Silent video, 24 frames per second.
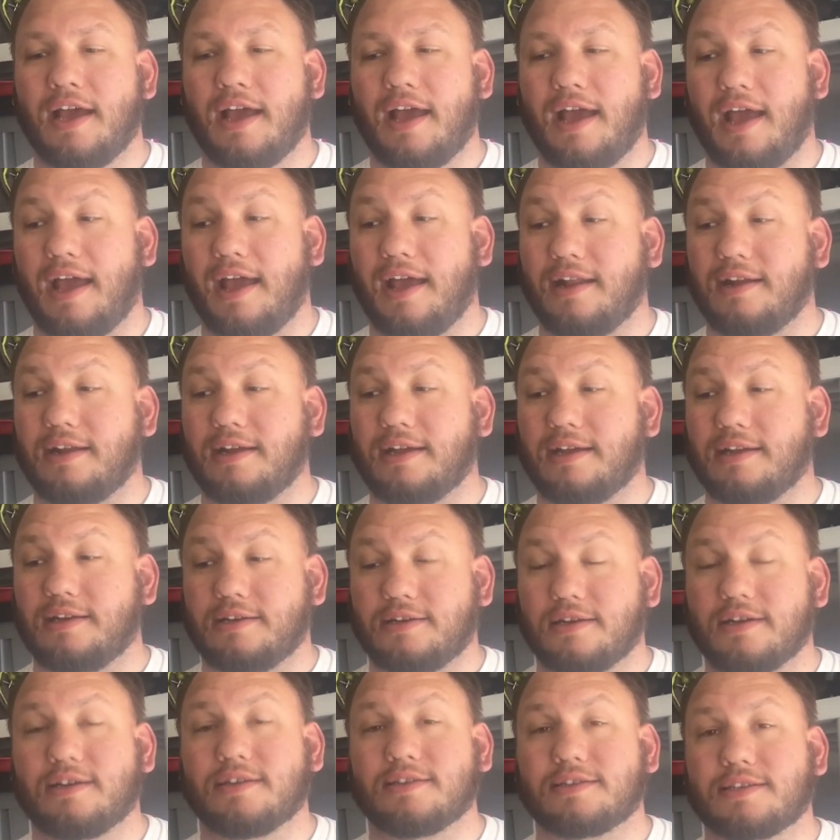And it
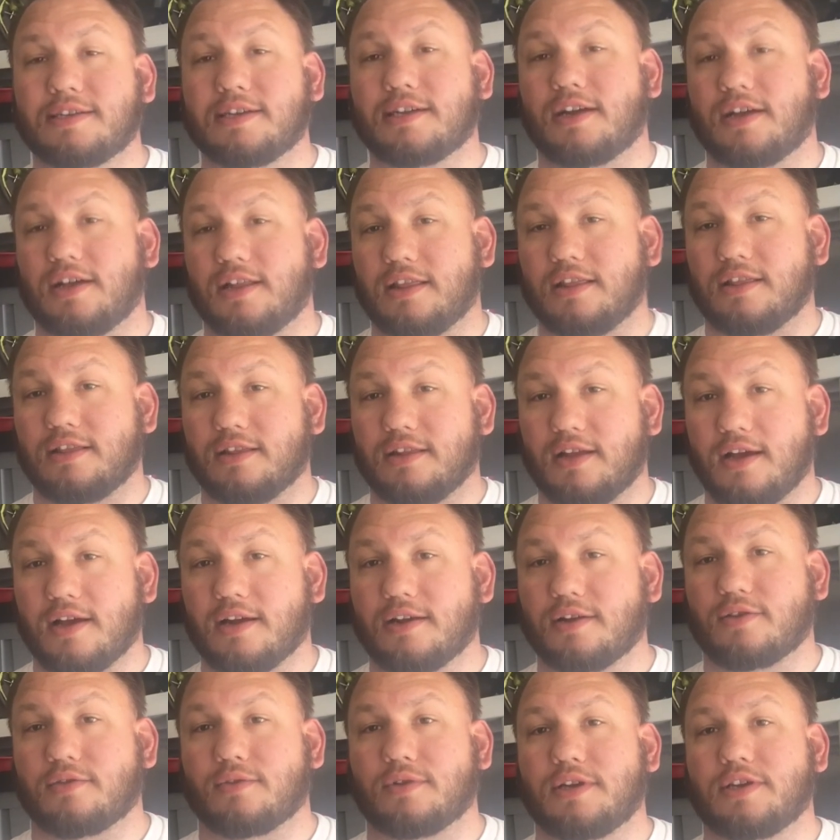does get a lot of
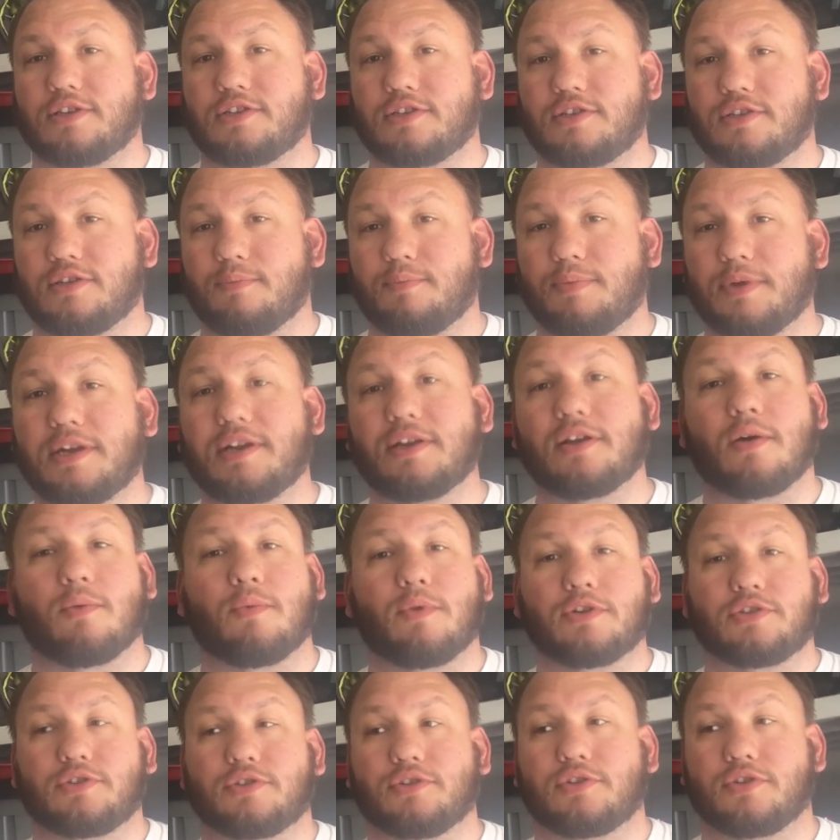grease depending on
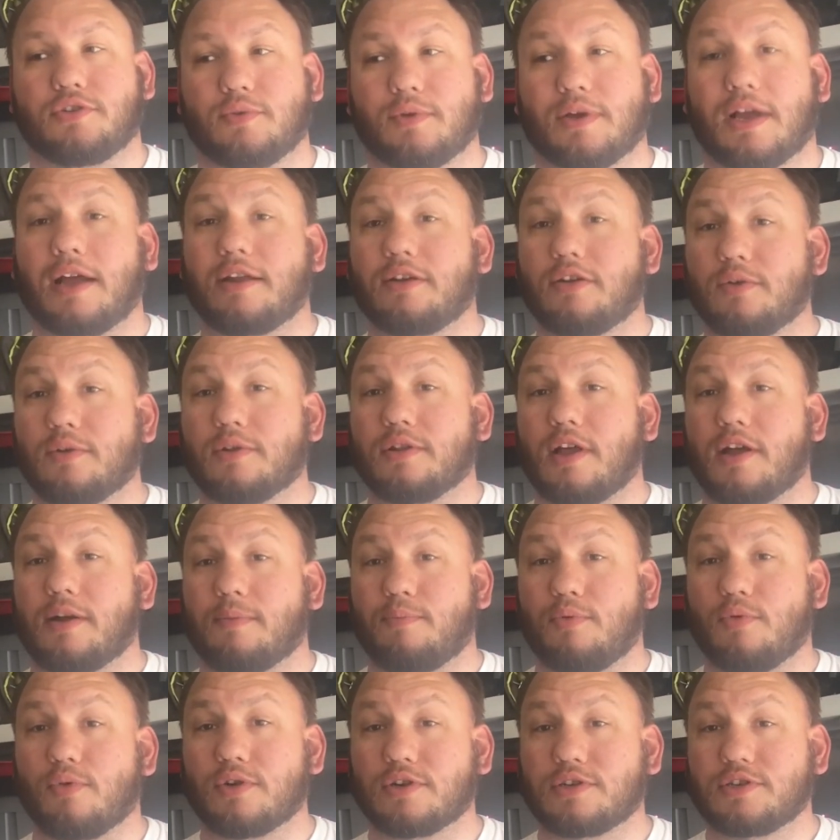what you're doing. I do a lot of
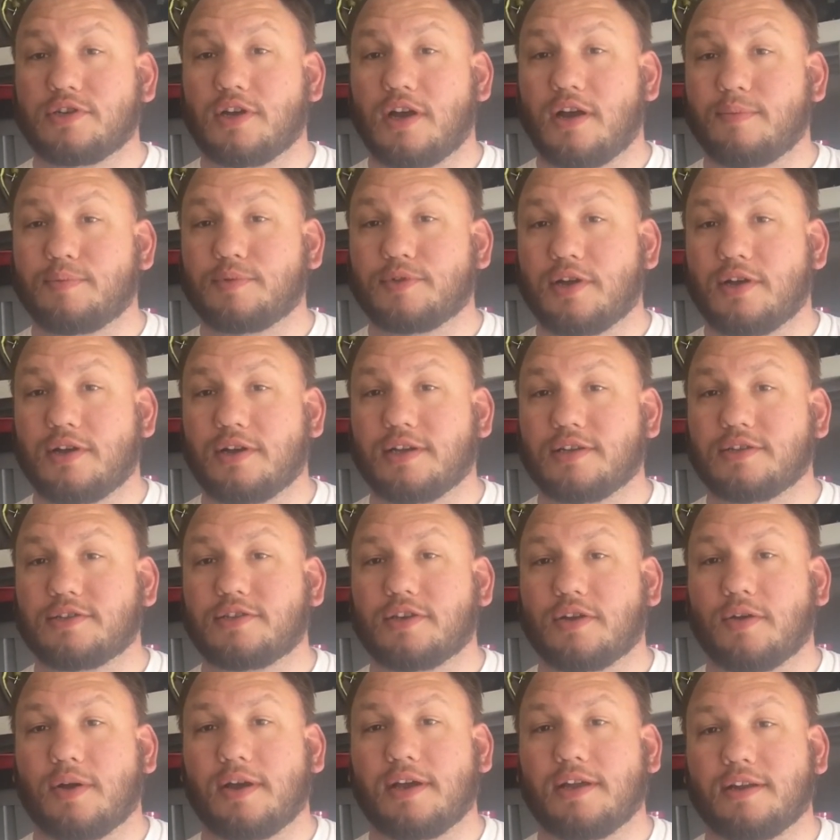pork chops on it,
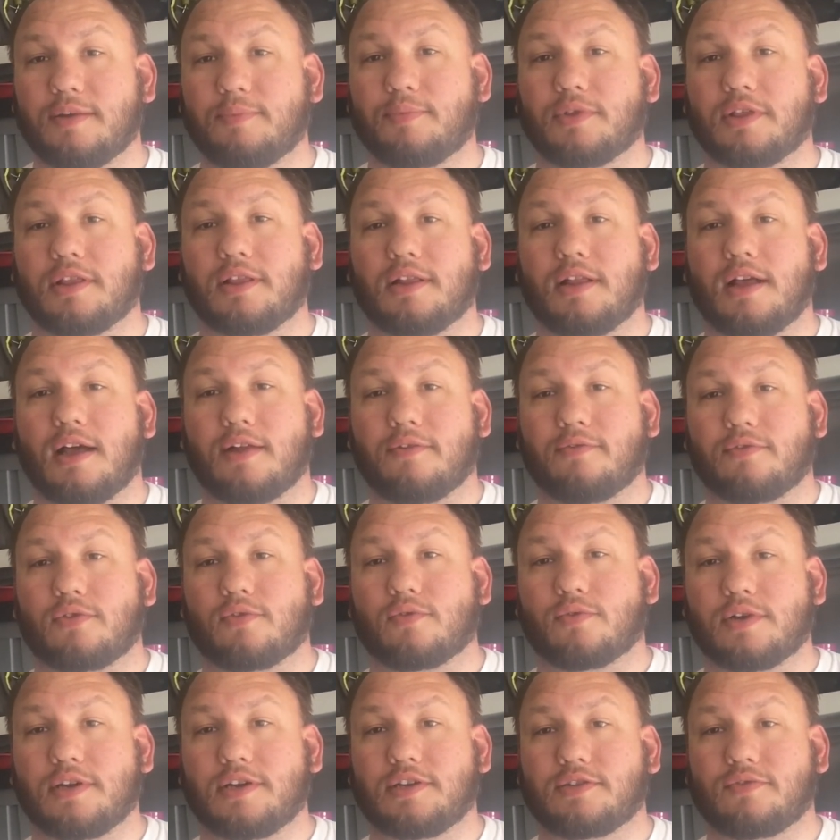so I end up with a lot of
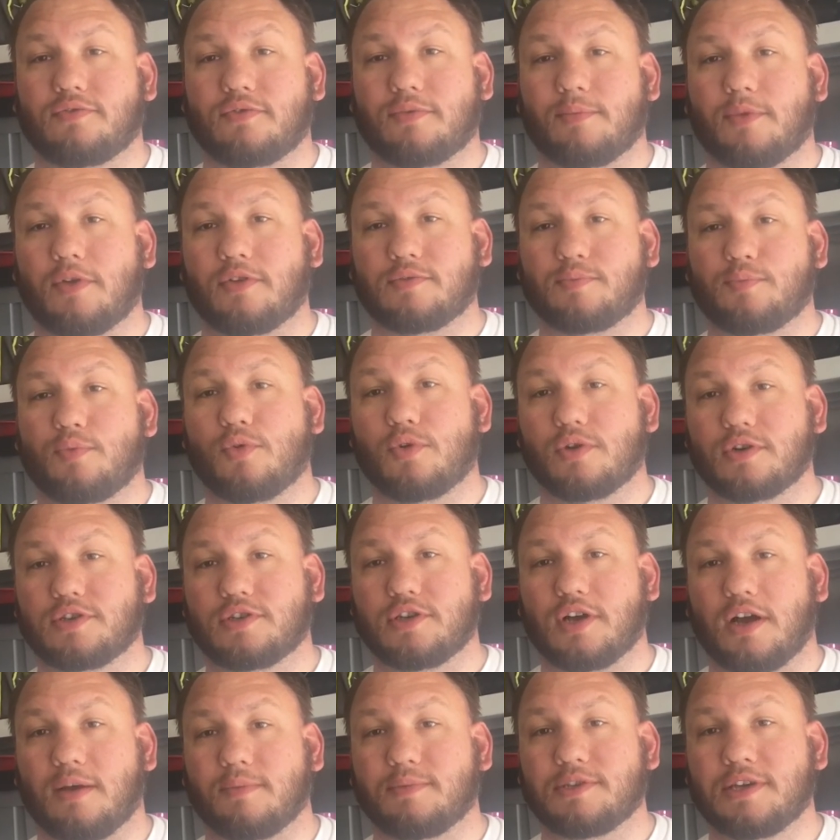grease from those pork
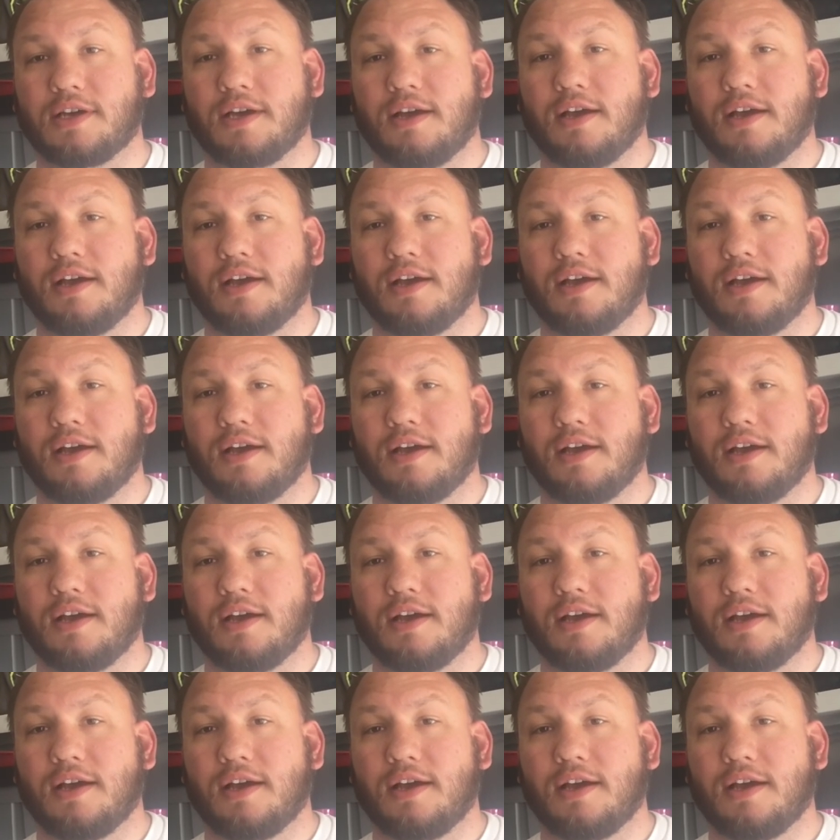chops.